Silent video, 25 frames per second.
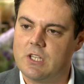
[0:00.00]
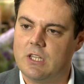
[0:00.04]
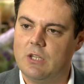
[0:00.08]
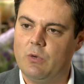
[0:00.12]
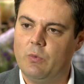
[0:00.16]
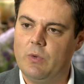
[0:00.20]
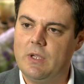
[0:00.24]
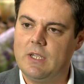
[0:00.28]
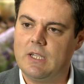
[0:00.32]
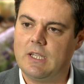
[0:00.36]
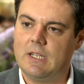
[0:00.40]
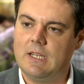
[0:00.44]
so
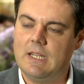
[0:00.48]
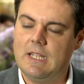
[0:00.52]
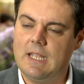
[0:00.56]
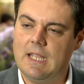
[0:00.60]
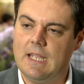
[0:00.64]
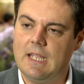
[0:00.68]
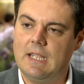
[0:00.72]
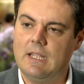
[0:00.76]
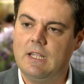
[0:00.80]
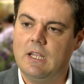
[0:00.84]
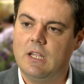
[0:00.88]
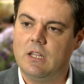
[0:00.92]
that we can
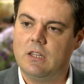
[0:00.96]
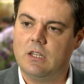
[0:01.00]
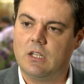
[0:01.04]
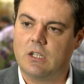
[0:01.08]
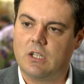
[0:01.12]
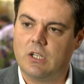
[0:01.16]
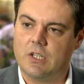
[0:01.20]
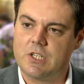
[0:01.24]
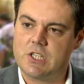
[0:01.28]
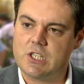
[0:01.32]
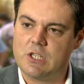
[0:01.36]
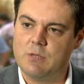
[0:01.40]
hit the
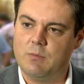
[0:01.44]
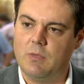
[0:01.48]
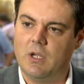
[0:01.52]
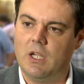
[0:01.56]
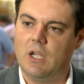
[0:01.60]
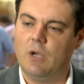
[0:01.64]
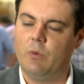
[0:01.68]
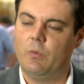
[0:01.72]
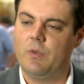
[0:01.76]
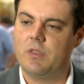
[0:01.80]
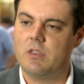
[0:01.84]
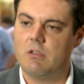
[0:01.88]

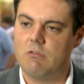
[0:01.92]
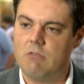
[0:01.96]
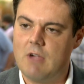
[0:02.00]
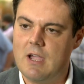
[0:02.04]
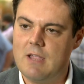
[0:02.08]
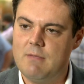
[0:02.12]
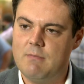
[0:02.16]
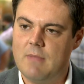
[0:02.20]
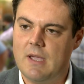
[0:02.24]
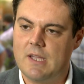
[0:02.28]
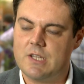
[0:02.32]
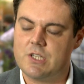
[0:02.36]
customer with the
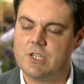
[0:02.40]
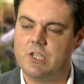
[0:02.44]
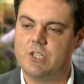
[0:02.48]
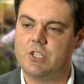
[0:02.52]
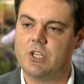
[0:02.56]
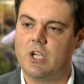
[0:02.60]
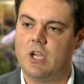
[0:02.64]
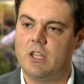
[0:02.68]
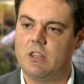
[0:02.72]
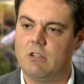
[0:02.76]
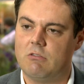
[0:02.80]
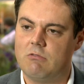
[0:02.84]
right
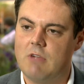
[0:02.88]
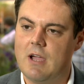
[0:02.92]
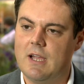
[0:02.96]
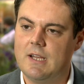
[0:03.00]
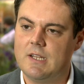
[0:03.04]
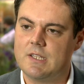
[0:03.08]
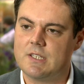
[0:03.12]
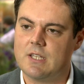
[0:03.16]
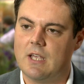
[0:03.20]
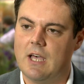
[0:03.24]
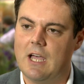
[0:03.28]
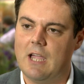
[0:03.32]
message at the
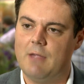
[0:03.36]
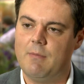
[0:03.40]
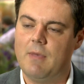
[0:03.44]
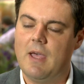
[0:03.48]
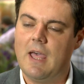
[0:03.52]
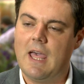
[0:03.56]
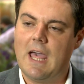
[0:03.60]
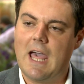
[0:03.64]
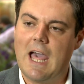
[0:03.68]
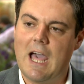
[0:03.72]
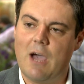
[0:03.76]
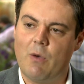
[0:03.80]
right time,
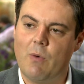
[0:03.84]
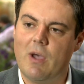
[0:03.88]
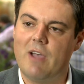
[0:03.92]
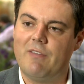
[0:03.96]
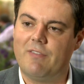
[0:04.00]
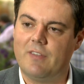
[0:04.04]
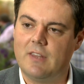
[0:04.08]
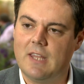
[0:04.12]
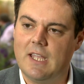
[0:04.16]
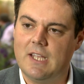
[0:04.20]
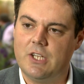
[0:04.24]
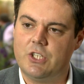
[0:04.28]

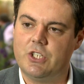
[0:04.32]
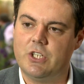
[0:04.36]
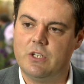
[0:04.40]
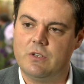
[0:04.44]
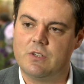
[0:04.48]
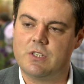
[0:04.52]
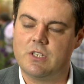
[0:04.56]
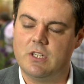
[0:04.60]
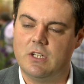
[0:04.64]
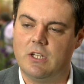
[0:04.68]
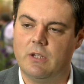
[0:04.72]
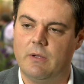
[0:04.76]
however they
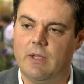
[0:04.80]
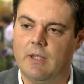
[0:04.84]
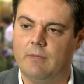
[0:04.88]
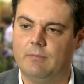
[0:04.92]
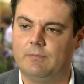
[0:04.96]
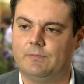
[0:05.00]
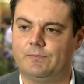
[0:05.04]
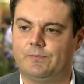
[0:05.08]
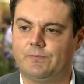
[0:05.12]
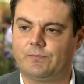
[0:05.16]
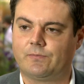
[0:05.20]
choose to do it.